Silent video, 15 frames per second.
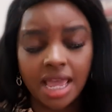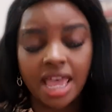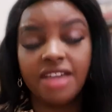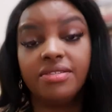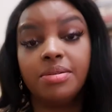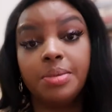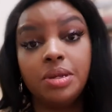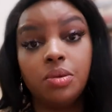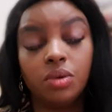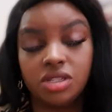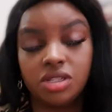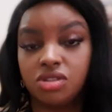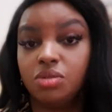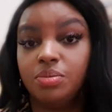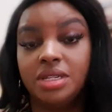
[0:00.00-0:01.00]
Everybody
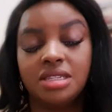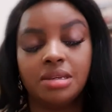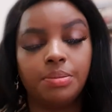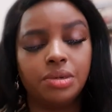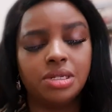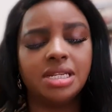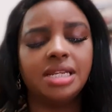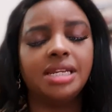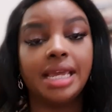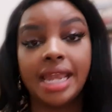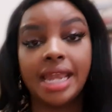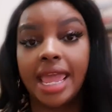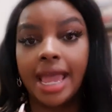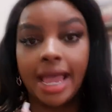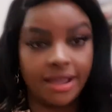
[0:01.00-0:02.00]
wants to be supported. And
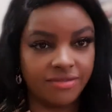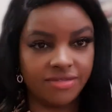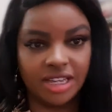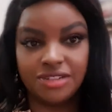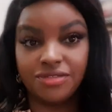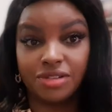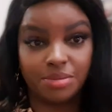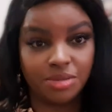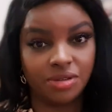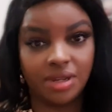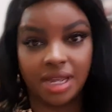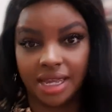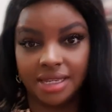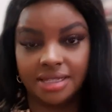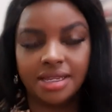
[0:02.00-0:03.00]
I have that from you
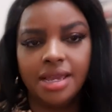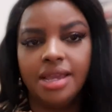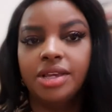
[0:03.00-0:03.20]
guys.